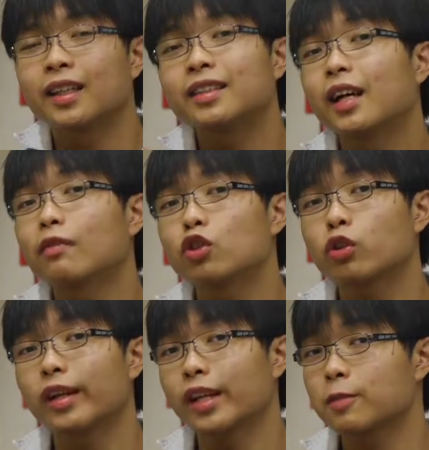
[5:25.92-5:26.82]
Now if you're
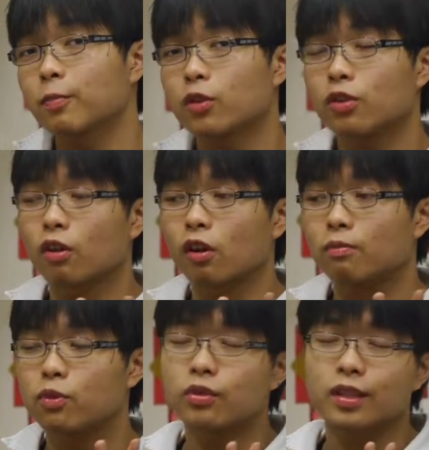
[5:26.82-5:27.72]
trying to export your
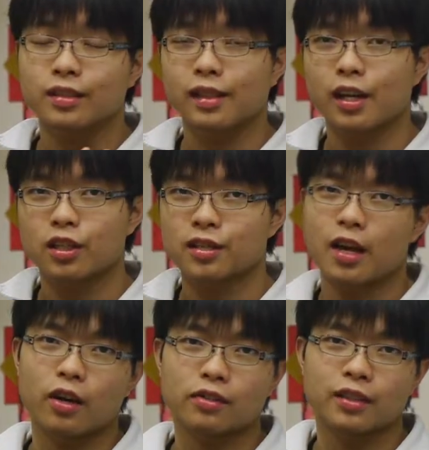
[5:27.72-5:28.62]
music slash sound